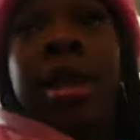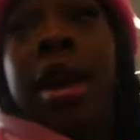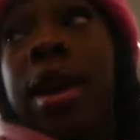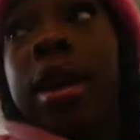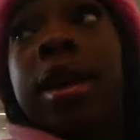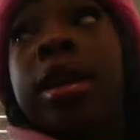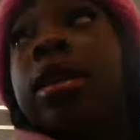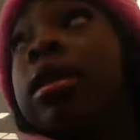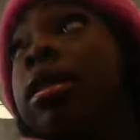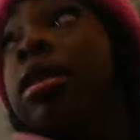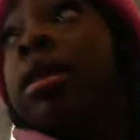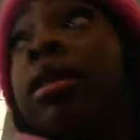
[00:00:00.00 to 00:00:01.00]

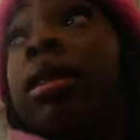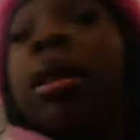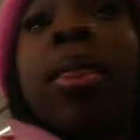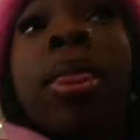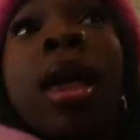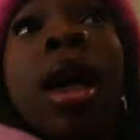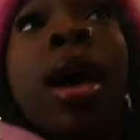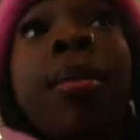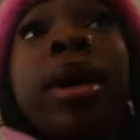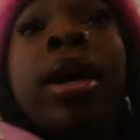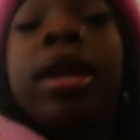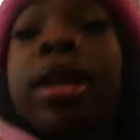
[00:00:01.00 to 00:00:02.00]
nice. I
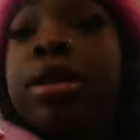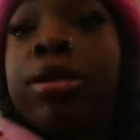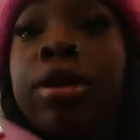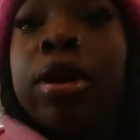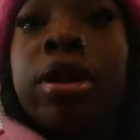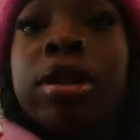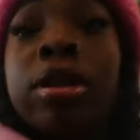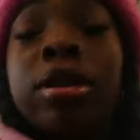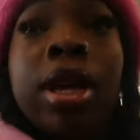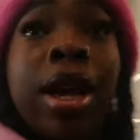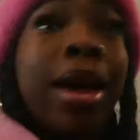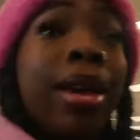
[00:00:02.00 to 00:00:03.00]
mean, it is New York, so
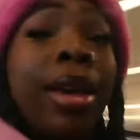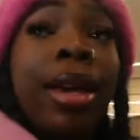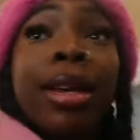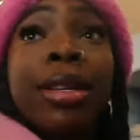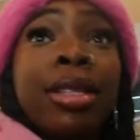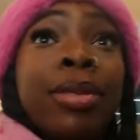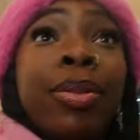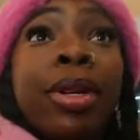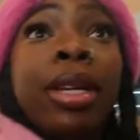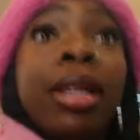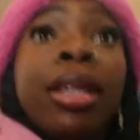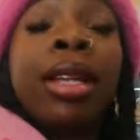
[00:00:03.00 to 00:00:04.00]
it's like, I guess,
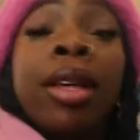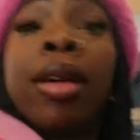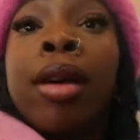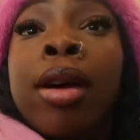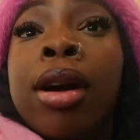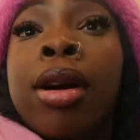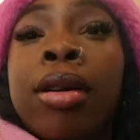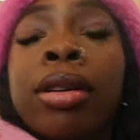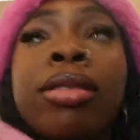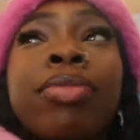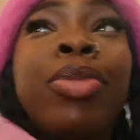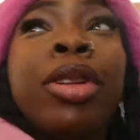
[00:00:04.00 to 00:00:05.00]
but
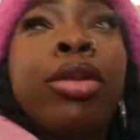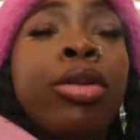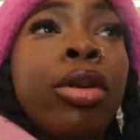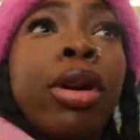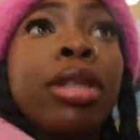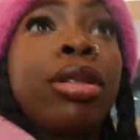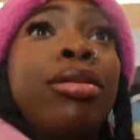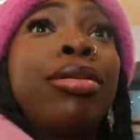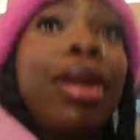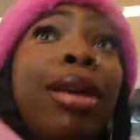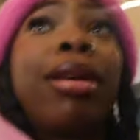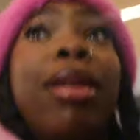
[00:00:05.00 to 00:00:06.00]
it's be New York too.
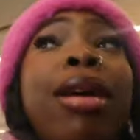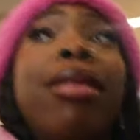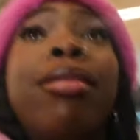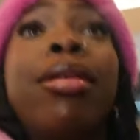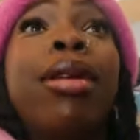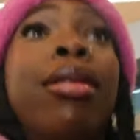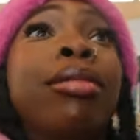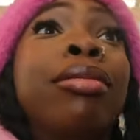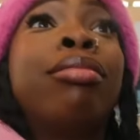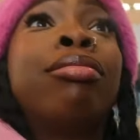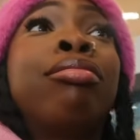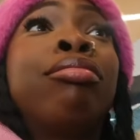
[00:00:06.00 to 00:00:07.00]
Like, I don't know.
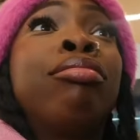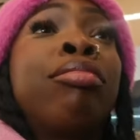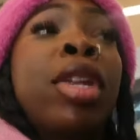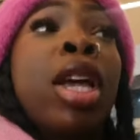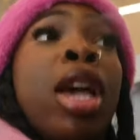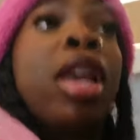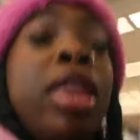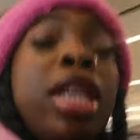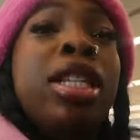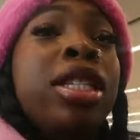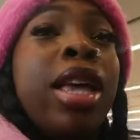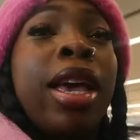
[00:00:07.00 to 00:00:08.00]

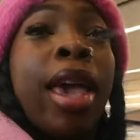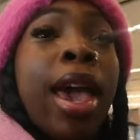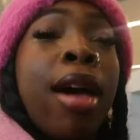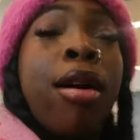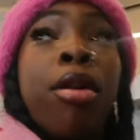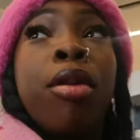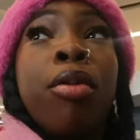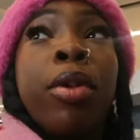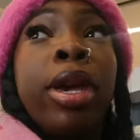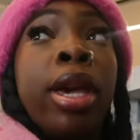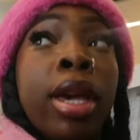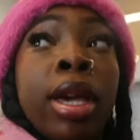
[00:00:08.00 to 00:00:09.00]
This is like how
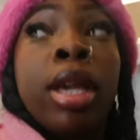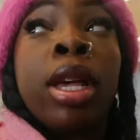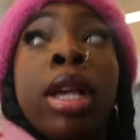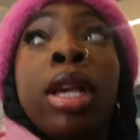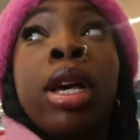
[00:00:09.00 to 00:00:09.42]
when